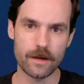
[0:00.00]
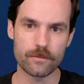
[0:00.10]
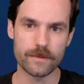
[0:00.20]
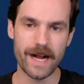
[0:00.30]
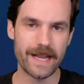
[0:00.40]

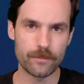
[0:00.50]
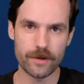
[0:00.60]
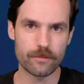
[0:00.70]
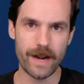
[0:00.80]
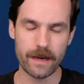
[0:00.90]
a
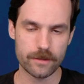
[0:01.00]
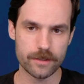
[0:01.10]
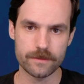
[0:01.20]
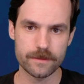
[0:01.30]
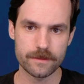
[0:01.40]
hybrid
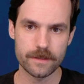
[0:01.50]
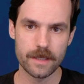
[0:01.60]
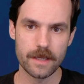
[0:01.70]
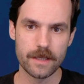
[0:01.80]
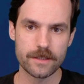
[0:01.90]
Rakdos.
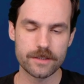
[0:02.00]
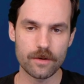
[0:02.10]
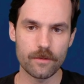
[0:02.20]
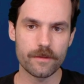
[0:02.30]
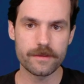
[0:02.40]

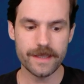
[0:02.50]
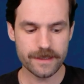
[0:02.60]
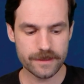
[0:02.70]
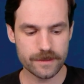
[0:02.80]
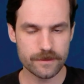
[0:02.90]
So
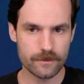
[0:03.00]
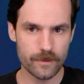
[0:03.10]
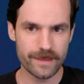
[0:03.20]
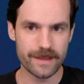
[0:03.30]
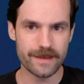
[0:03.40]
this,
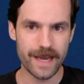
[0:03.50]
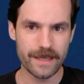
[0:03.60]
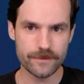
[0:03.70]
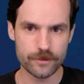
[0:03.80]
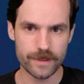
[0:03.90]
with the
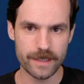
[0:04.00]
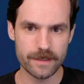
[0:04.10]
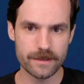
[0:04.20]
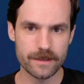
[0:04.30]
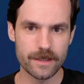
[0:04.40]
Knife
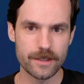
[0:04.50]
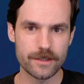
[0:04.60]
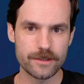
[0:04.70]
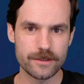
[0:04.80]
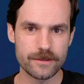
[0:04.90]
Trick,
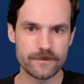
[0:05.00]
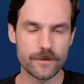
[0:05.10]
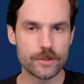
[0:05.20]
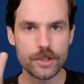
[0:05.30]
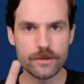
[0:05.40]
for
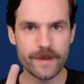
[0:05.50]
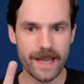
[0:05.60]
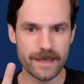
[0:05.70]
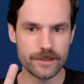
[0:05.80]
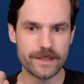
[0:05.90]
2
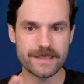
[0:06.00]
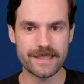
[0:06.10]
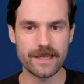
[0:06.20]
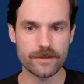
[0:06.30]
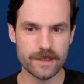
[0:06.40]
mana, you get to
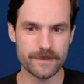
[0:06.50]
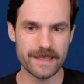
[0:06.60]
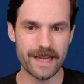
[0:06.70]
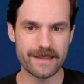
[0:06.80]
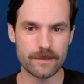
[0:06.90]
kill
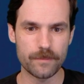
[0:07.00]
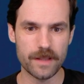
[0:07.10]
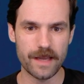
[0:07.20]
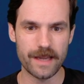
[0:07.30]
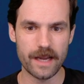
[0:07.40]
something and then
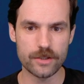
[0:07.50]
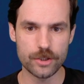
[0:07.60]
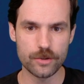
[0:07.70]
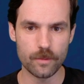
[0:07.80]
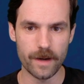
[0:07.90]
play a
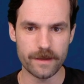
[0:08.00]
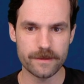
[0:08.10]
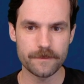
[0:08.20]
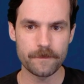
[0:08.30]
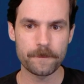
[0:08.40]
2/1.
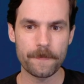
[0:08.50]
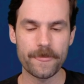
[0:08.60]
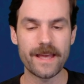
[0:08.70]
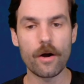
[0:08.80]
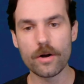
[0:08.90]

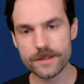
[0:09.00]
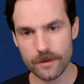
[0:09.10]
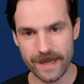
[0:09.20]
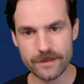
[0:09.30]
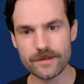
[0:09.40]
That also
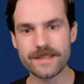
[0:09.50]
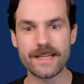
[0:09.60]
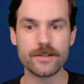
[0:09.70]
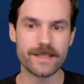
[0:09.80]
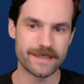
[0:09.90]
enters,
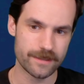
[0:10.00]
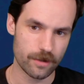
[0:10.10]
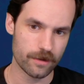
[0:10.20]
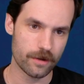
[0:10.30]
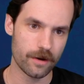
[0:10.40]
and you can
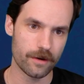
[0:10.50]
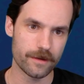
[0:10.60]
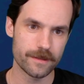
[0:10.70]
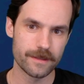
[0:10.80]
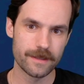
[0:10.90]
discard a
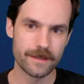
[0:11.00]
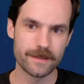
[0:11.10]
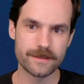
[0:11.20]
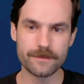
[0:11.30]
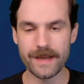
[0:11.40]
card
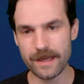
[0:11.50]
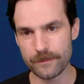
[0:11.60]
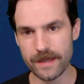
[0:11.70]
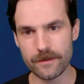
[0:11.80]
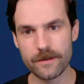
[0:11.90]
to make it
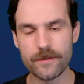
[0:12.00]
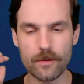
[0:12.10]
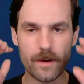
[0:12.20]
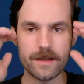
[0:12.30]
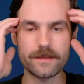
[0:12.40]
bigger if you
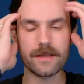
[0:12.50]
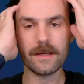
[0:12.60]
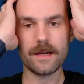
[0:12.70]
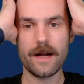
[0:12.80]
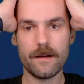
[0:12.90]
want.
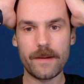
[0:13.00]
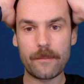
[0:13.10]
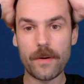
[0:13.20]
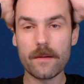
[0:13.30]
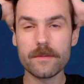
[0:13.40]
I
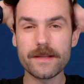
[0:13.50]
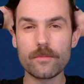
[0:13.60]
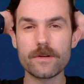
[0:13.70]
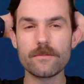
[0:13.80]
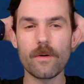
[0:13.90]
probably
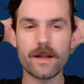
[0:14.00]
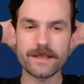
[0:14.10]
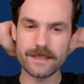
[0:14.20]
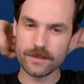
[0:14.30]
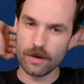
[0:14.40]
wouldn't want to
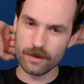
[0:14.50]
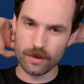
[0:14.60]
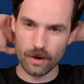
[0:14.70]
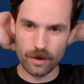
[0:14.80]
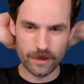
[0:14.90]
discard a
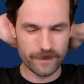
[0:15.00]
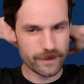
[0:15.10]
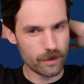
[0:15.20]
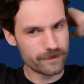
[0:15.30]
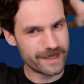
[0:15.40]
card if I
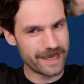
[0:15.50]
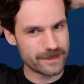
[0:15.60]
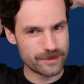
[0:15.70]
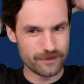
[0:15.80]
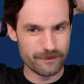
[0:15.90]
don't get
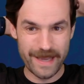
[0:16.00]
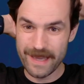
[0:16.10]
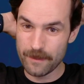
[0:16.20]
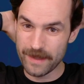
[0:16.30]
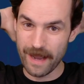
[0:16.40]
to
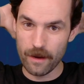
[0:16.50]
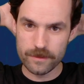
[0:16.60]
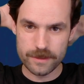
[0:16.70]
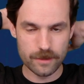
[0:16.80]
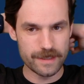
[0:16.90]
Mayhem it
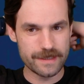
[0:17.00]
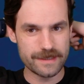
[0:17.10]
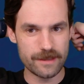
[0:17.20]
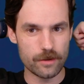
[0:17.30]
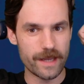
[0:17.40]
out. So this
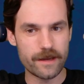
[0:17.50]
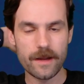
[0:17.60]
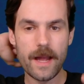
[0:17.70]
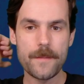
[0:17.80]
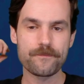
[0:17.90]
is either like
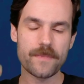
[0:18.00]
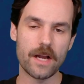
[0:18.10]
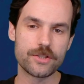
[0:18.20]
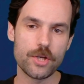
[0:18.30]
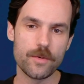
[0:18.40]

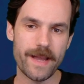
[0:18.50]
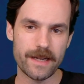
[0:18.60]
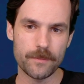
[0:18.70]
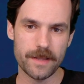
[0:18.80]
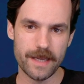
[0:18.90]
a 2
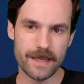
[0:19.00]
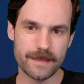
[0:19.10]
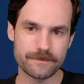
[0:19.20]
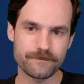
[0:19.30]
mana play,